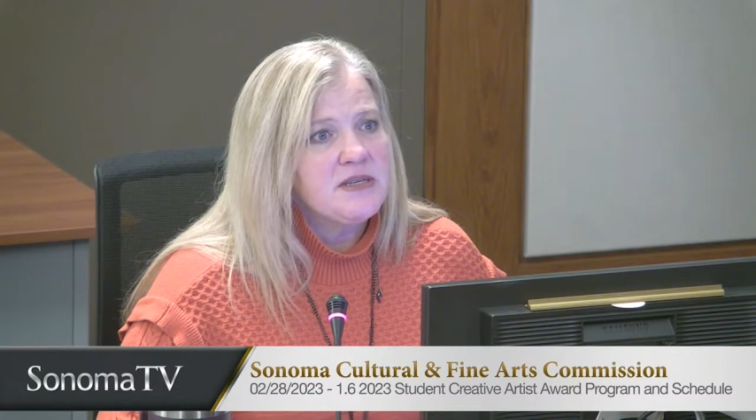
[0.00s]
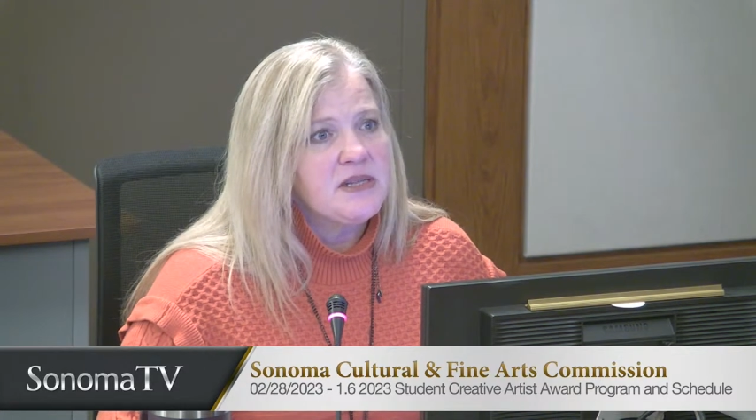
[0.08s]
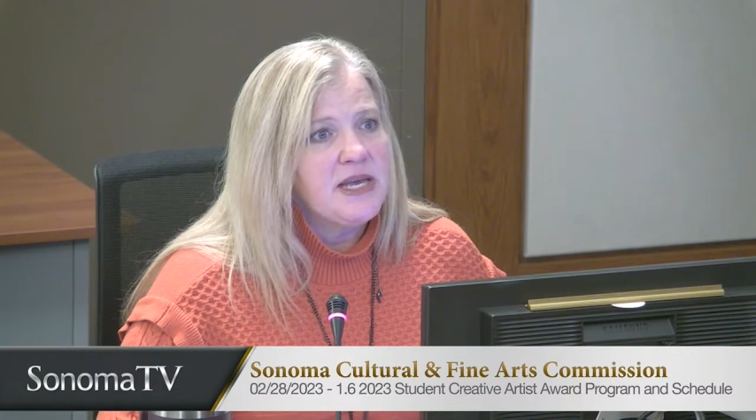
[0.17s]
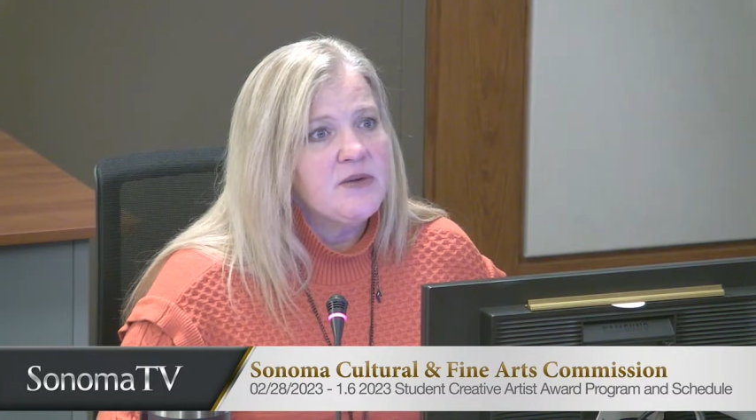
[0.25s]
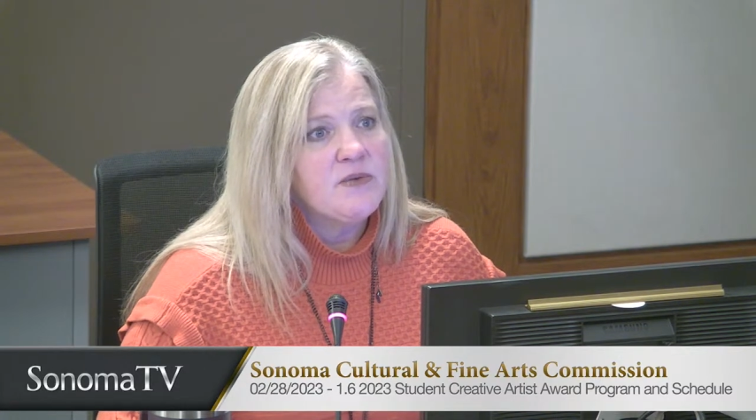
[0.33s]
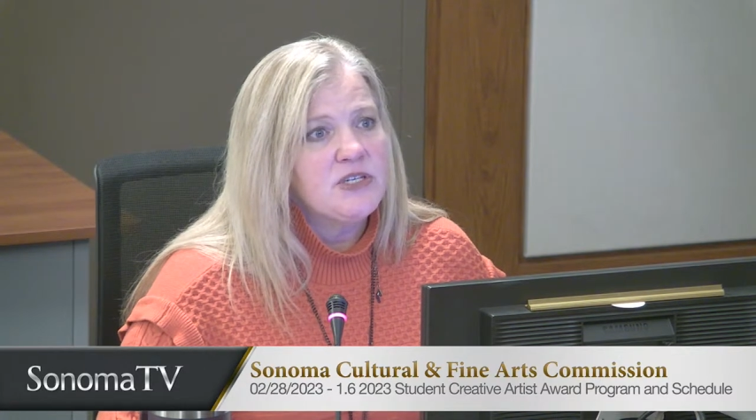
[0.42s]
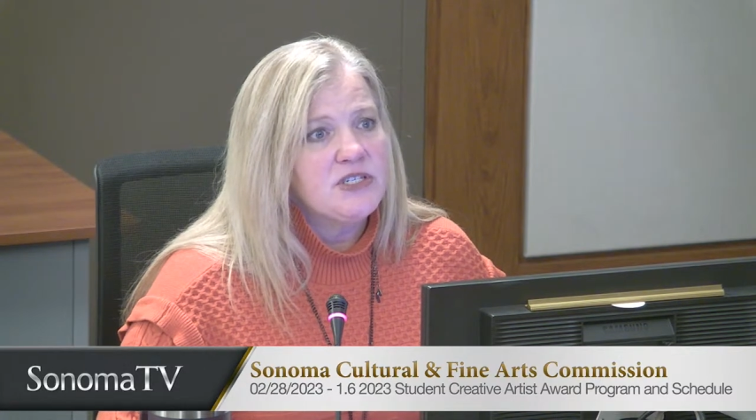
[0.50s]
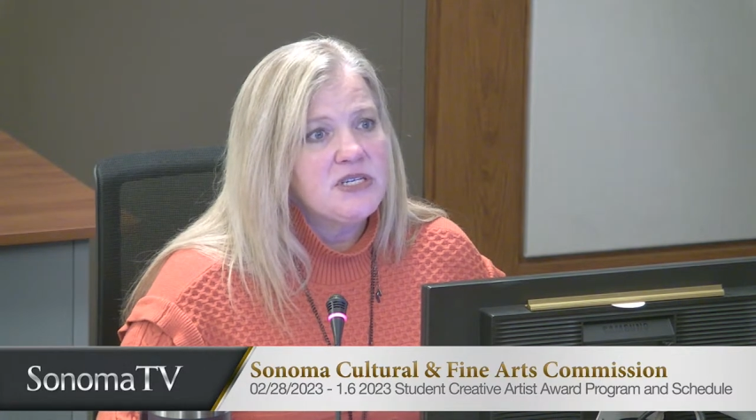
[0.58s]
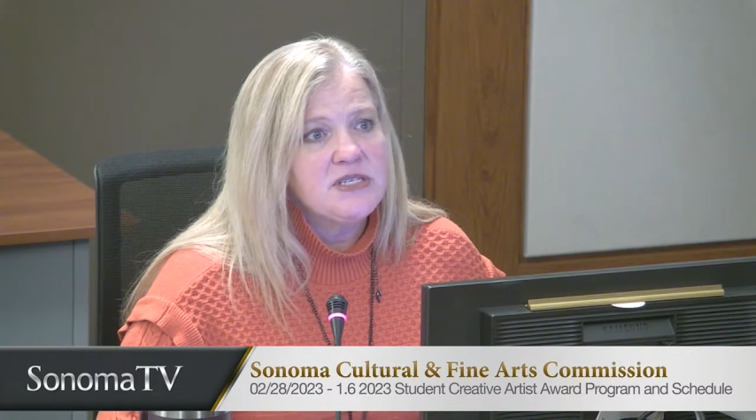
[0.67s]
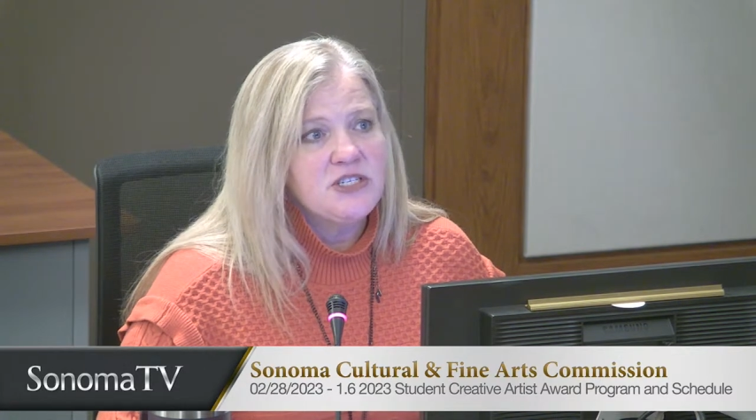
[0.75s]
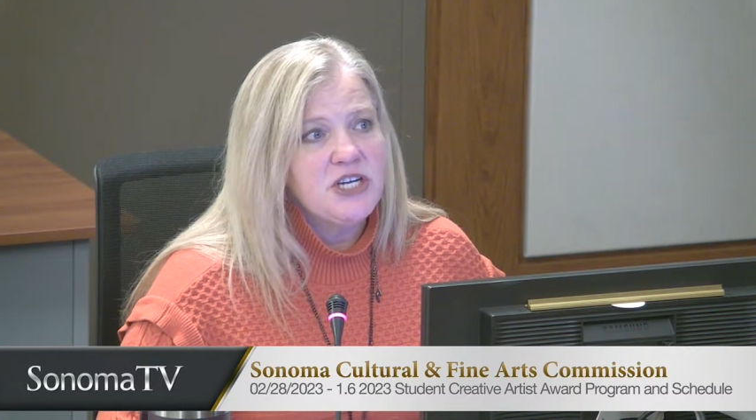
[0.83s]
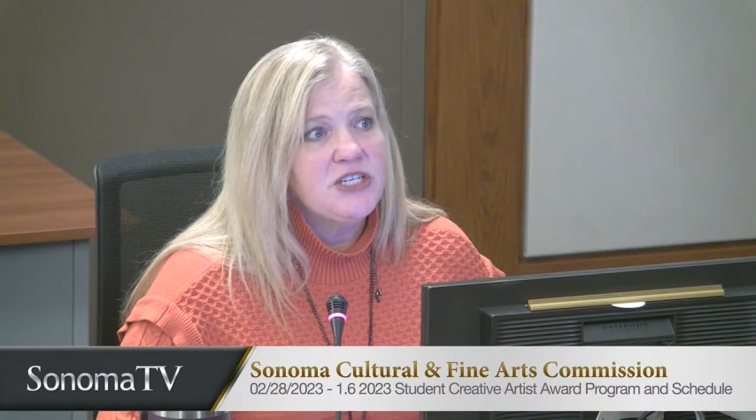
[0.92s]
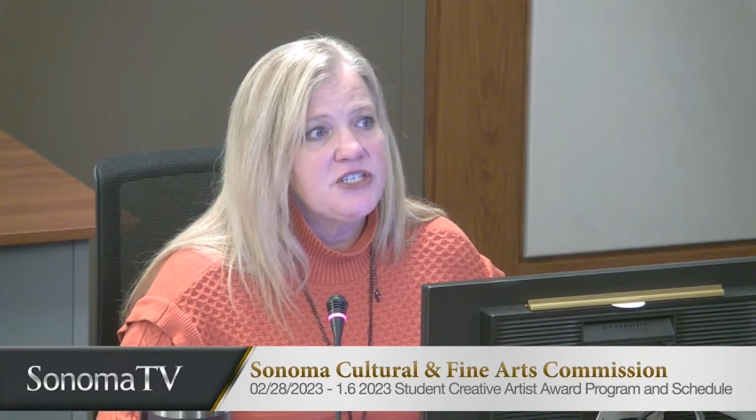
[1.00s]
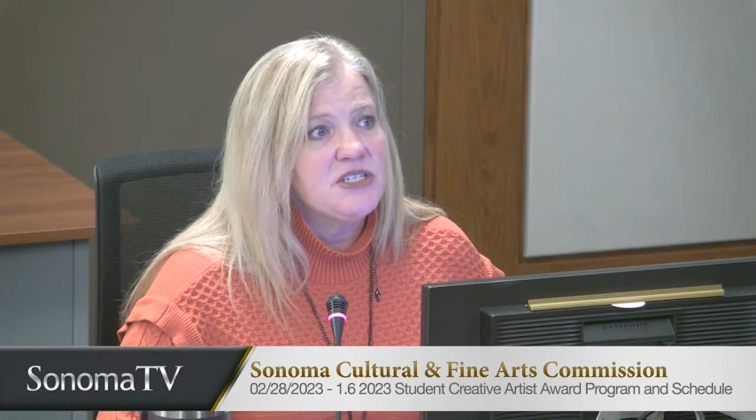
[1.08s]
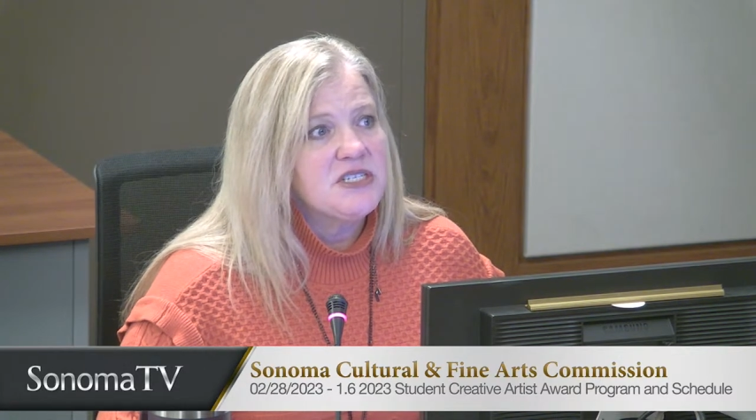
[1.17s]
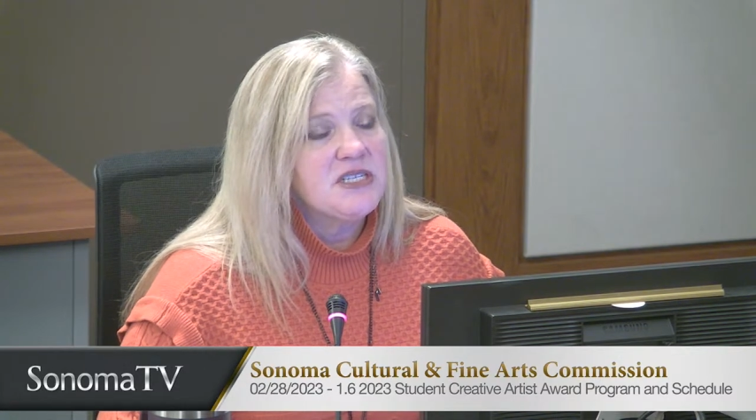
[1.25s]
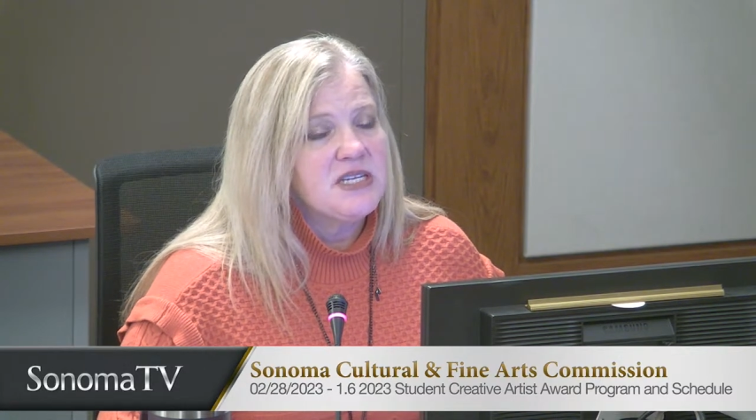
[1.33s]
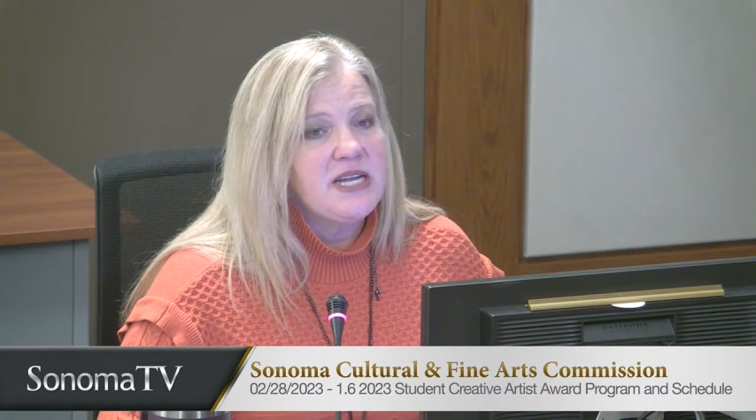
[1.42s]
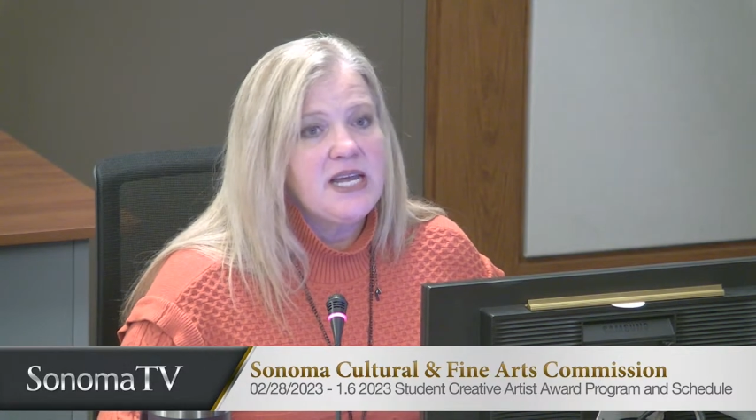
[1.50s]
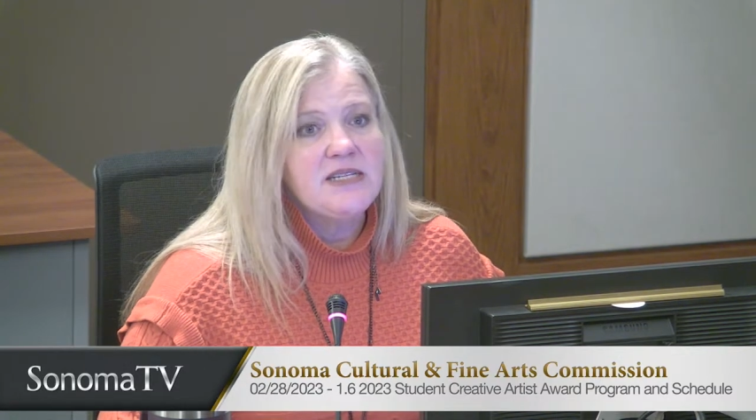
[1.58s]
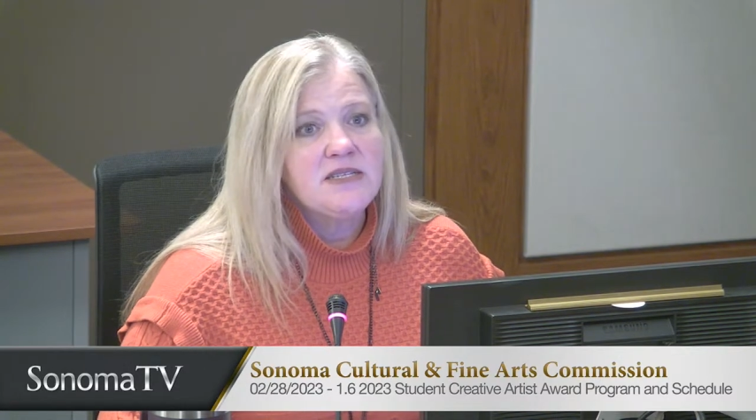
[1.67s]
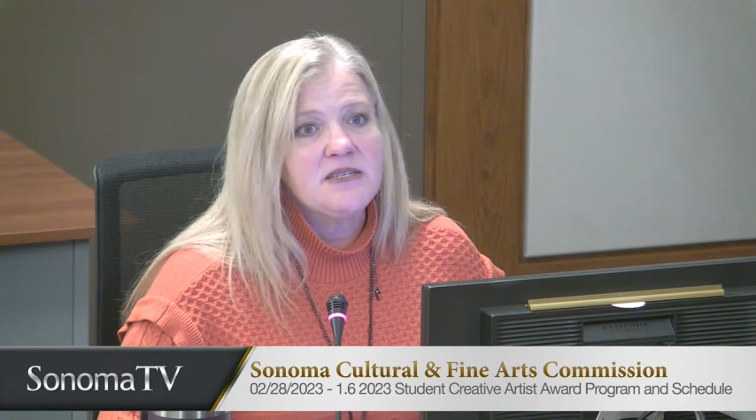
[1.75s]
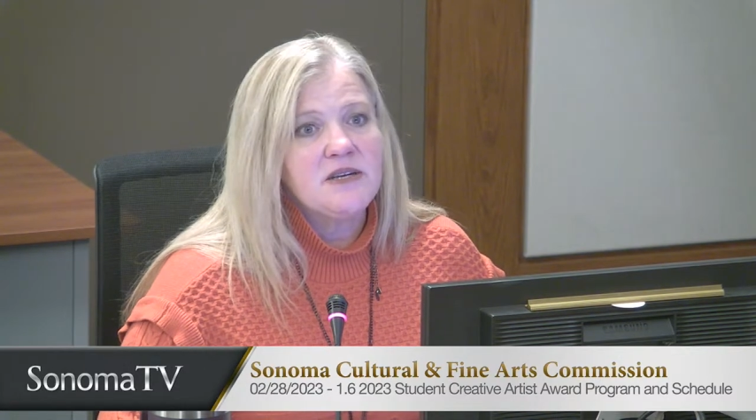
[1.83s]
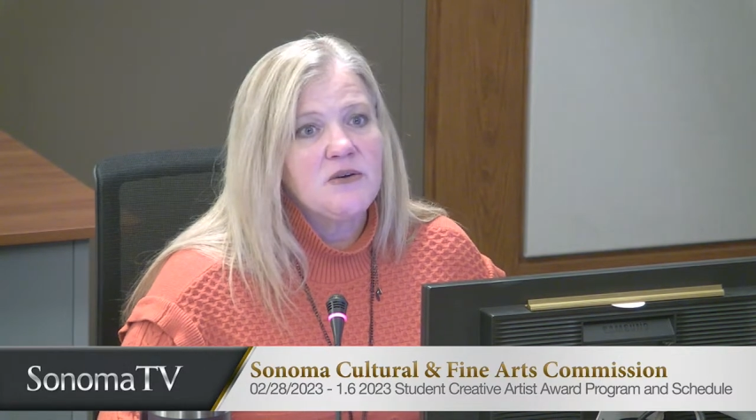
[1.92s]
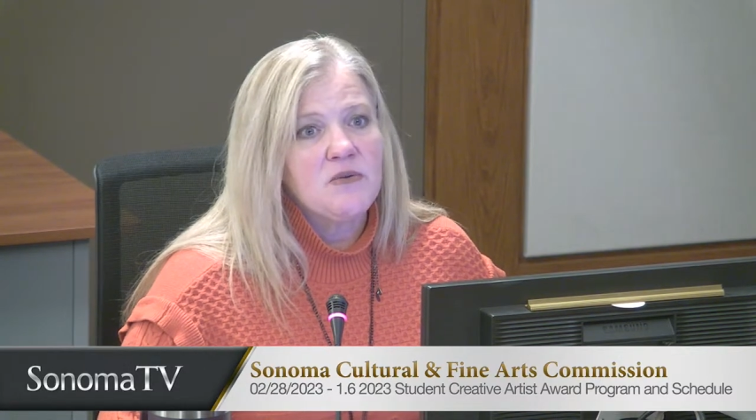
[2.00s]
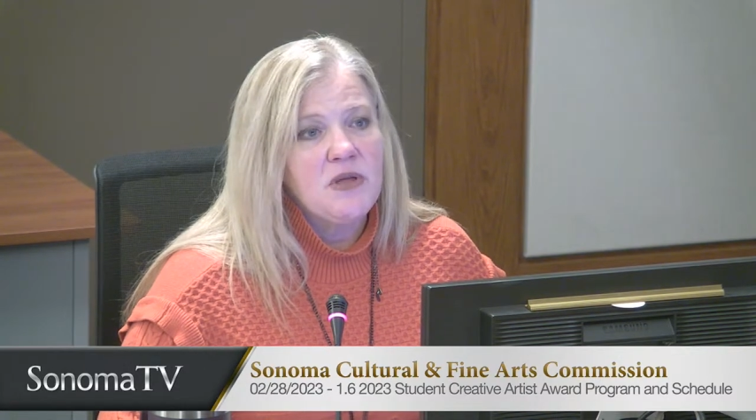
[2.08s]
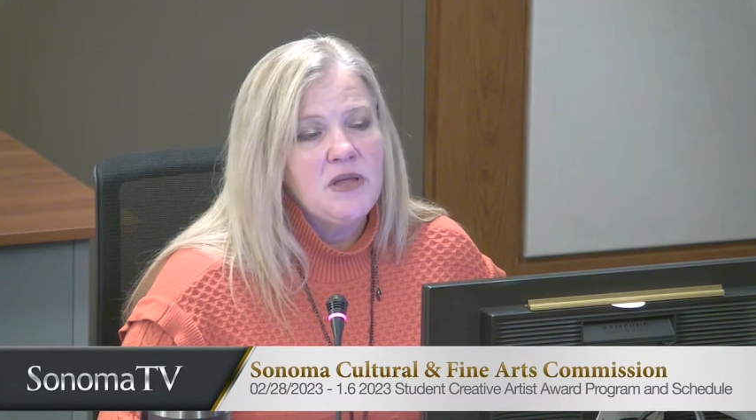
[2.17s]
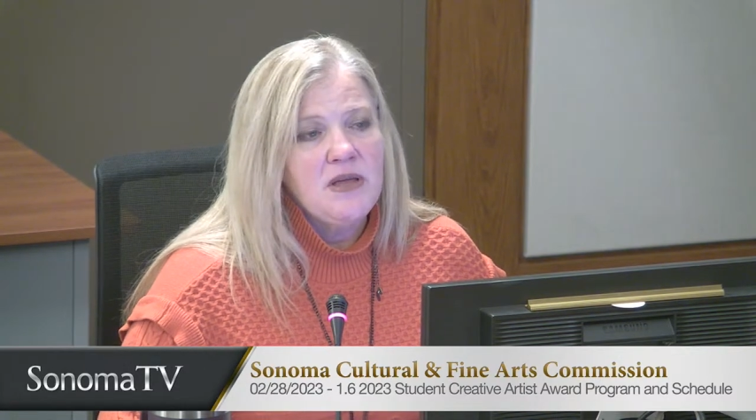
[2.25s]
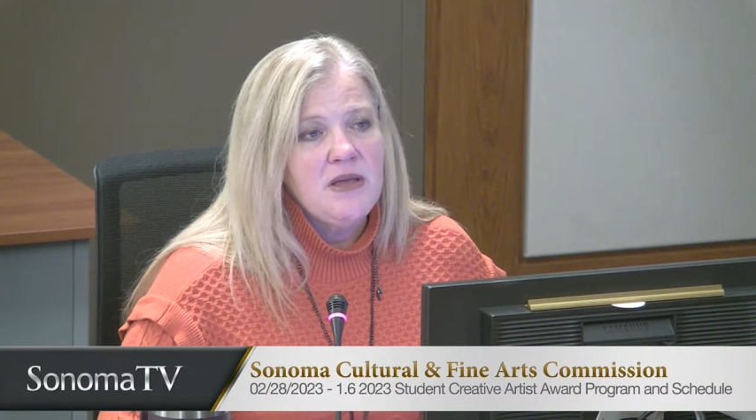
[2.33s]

The language doesn't change, just the date. So